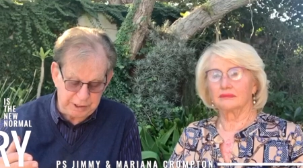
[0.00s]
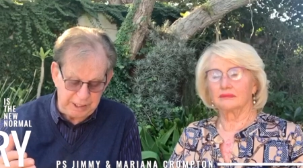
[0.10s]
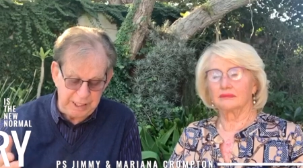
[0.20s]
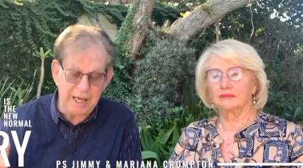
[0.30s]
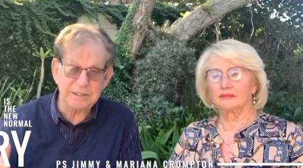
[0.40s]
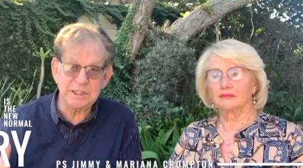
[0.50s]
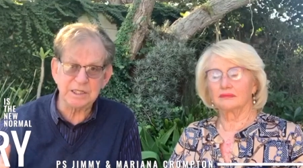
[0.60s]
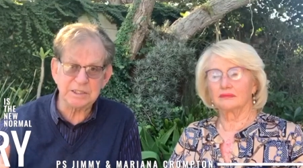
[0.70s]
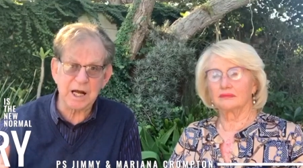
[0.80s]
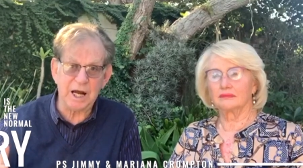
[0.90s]
Speaker 1: King
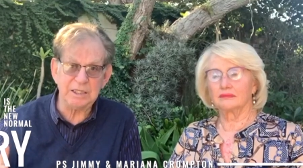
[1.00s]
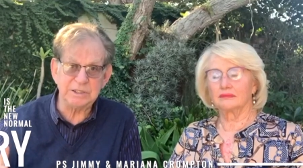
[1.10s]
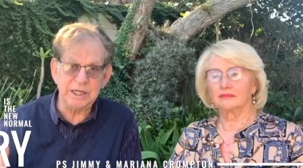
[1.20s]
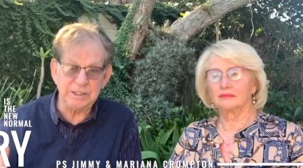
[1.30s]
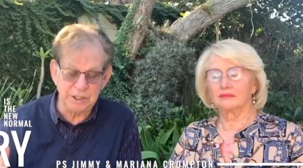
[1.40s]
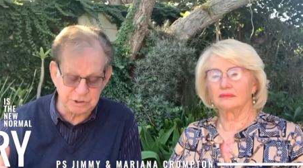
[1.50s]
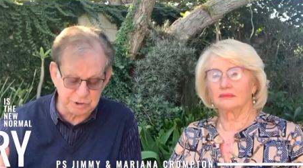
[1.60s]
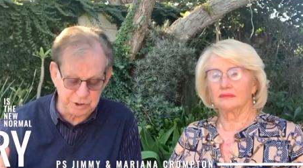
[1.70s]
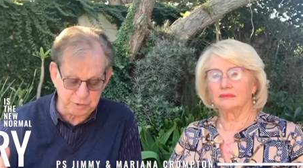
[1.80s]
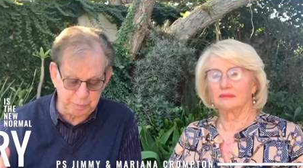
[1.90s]
Hezekiah said
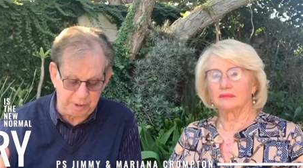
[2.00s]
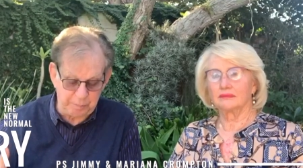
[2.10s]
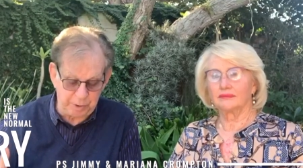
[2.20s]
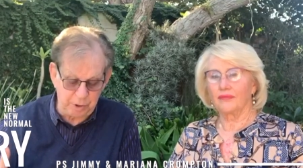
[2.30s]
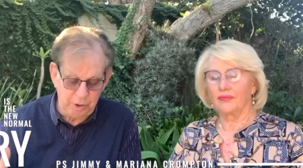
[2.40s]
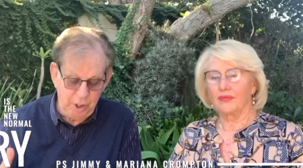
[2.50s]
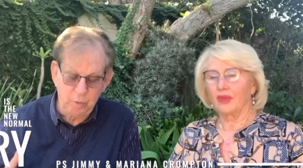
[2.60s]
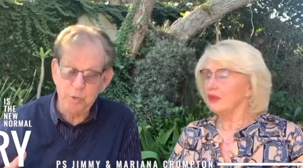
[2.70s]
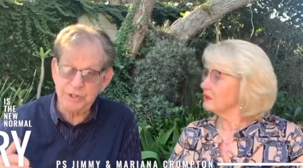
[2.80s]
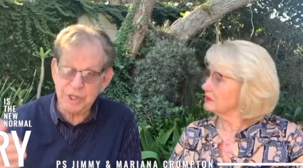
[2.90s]
this to his people.
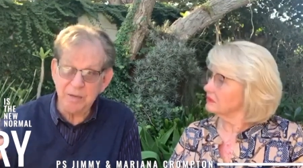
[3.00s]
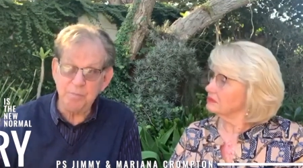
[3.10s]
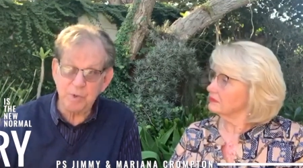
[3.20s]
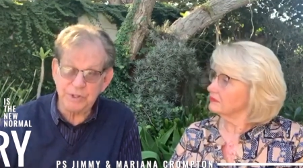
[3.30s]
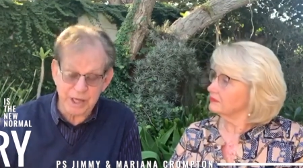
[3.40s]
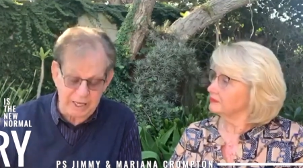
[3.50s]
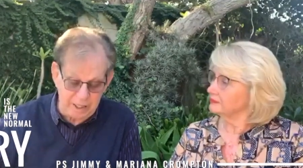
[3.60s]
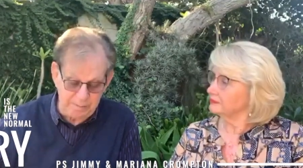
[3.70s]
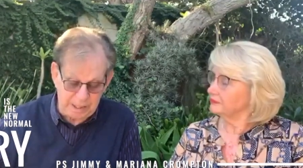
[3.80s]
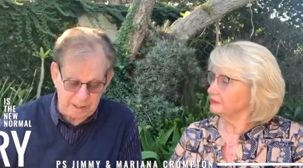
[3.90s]
With him, with the
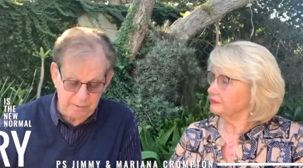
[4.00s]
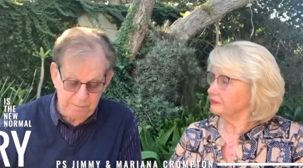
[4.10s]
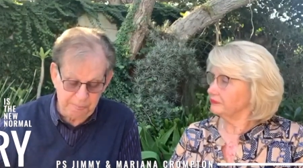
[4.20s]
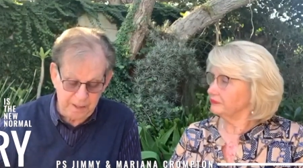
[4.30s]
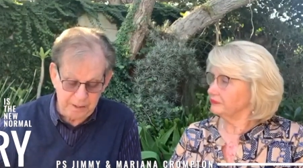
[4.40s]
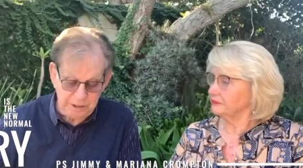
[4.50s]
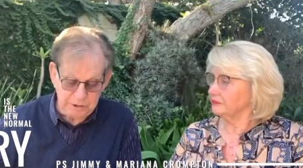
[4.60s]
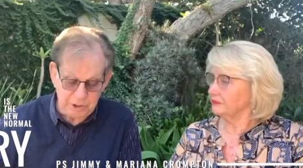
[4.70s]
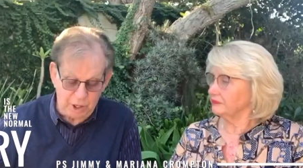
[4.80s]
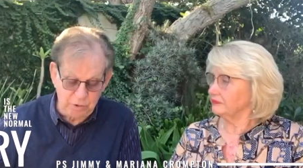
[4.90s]
enemy,
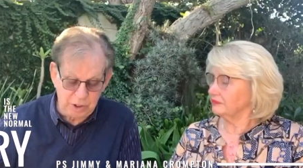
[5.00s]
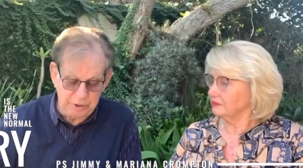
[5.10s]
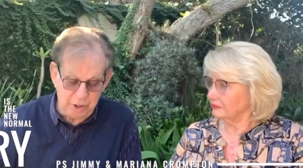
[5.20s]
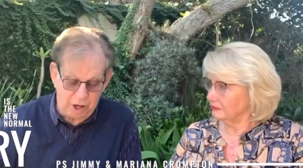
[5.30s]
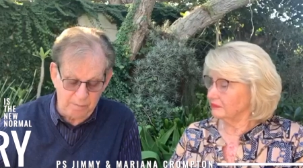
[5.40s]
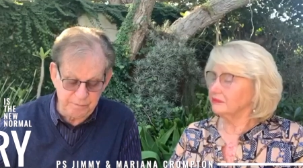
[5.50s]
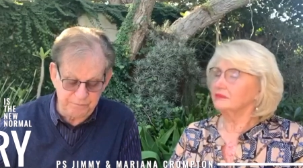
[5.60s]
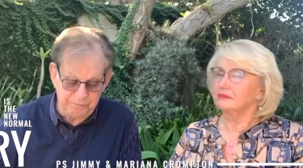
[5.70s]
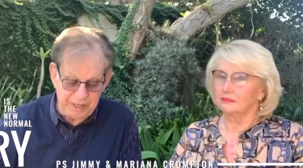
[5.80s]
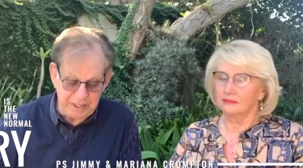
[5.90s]
is only the arm
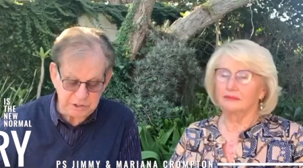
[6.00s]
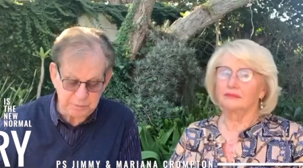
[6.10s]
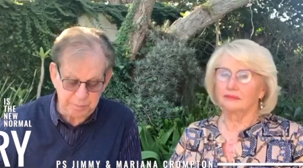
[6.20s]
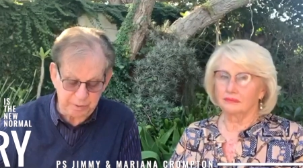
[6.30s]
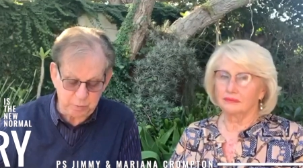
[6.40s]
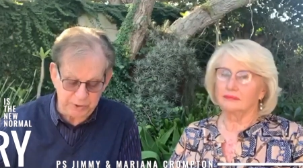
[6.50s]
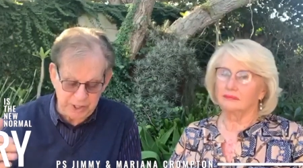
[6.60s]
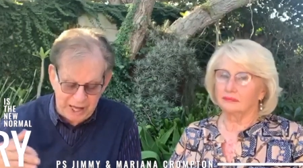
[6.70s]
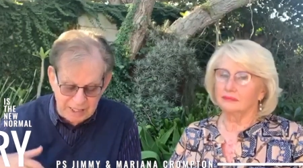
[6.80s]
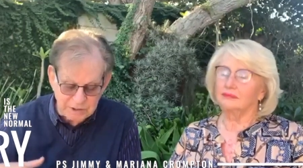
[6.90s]
of flesh. But
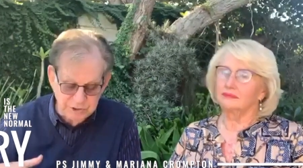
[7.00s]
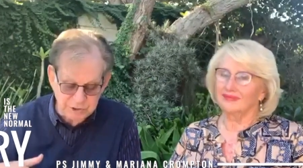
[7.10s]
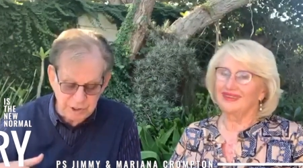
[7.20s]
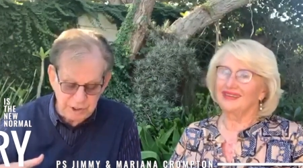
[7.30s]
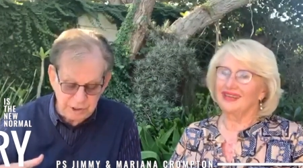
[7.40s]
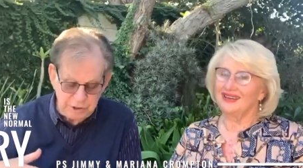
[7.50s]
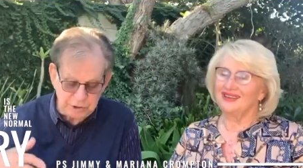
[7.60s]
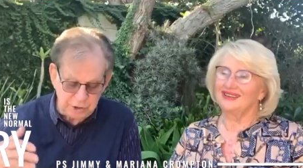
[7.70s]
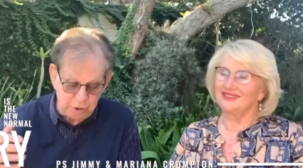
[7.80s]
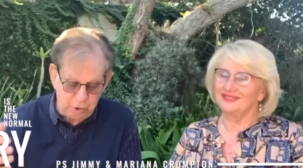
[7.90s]
with us yeah.
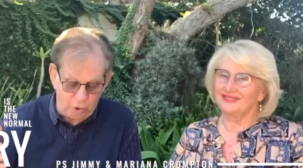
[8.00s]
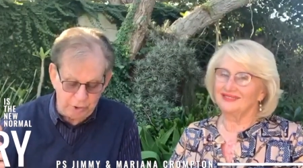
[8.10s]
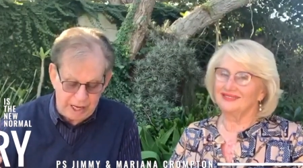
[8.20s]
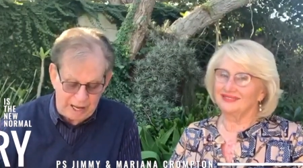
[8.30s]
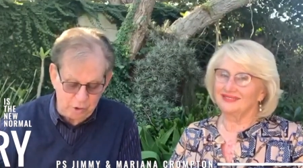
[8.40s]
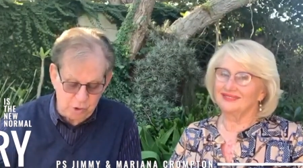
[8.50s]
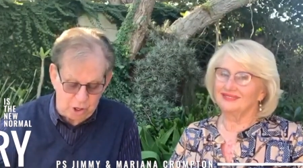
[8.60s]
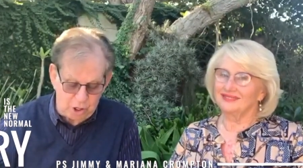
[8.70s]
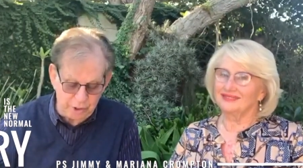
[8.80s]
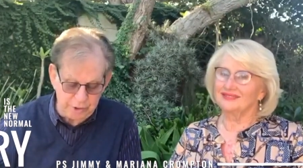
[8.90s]
is the Lord our
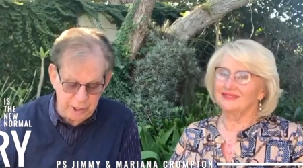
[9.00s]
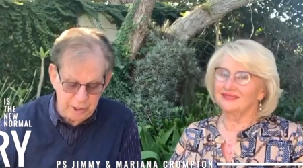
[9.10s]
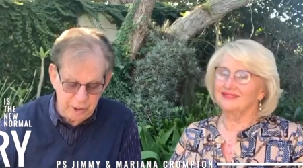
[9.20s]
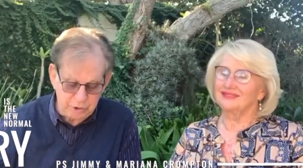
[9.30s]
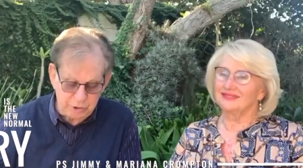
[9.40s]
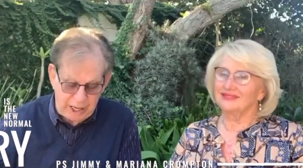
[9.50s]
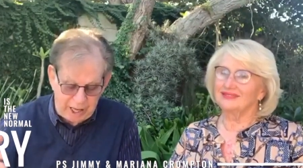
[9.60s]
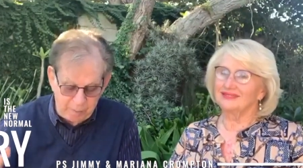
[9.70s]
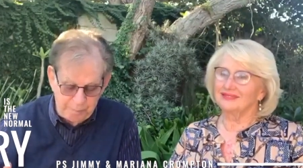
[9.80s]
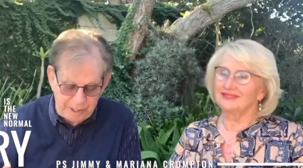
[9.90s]
God to
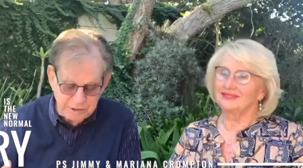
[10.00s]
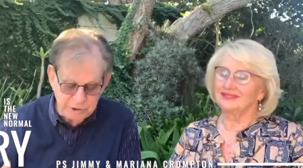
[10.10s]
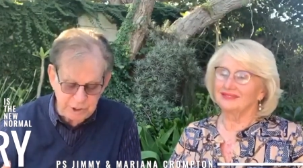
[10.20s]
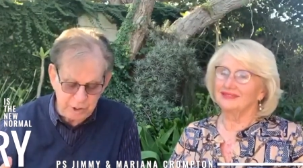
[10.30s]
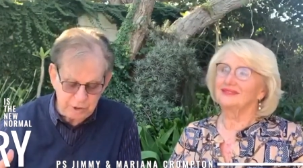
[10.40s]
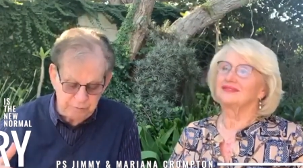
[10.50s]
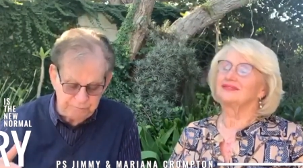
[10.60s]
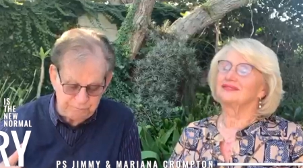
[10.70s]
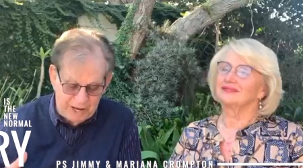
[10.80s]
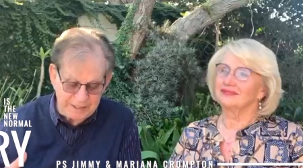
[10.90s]
help us to
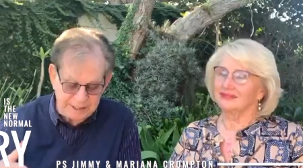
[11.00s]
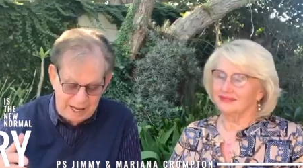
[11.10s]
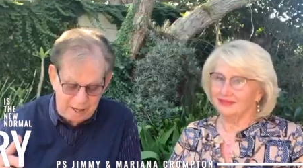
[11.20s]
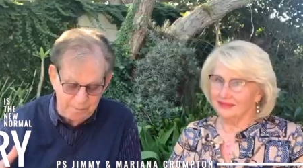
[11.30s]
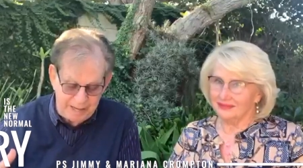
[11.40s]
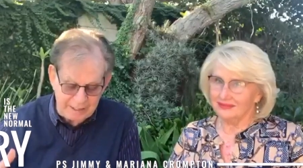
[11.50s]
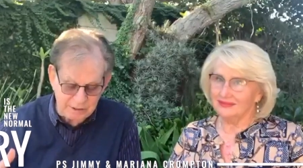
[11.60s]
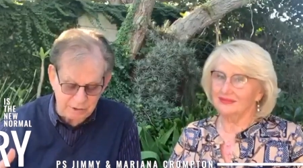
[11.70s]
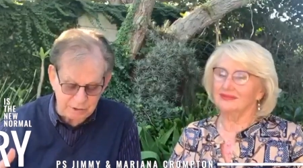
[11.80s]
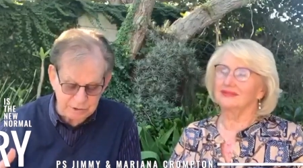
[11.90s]
fight our
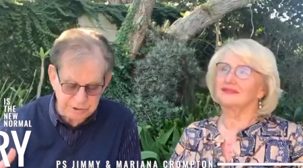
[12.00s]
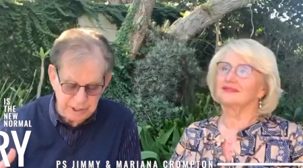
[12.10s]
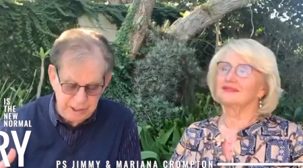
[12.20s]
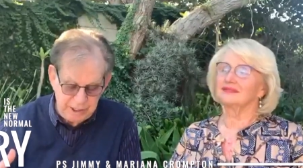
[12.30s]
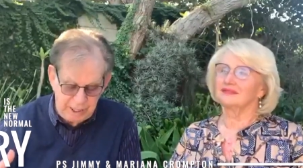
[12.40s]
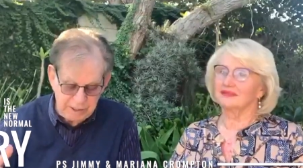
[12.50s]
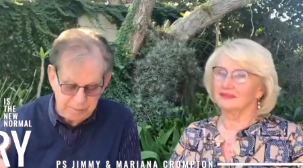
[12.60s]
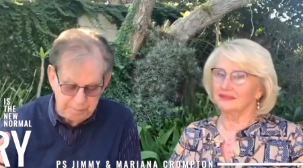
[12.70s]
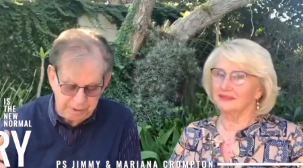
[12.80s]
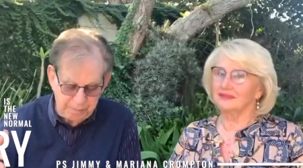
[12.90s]
battles.
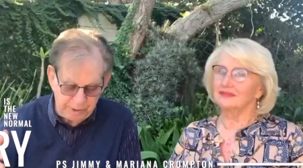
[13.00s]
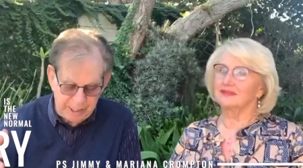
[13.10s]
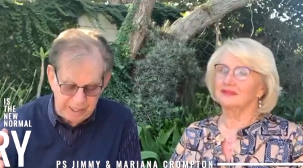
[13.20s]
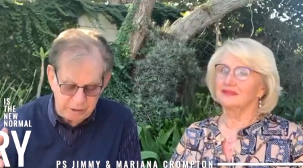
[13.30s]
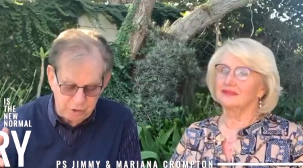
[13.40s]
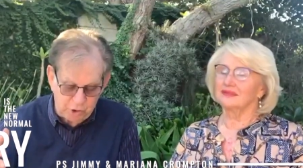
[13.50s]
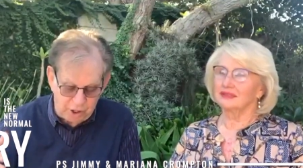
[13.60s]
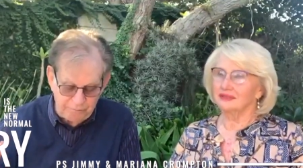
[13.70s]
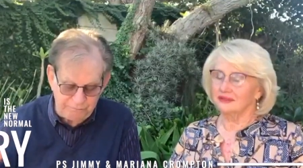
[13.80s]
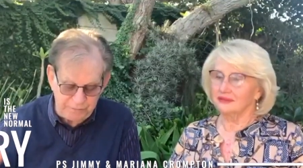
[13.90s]
And the people gain
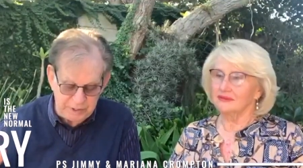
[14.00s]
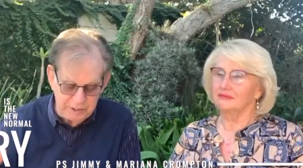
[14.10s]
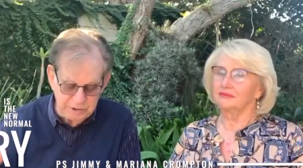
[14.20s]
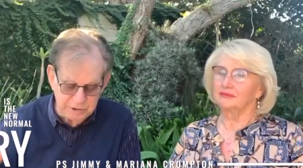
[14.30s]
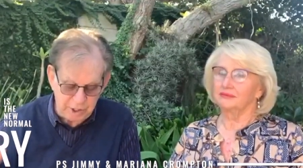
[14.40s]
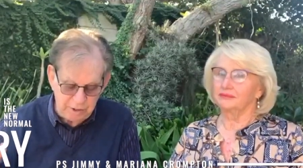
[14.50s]
confidence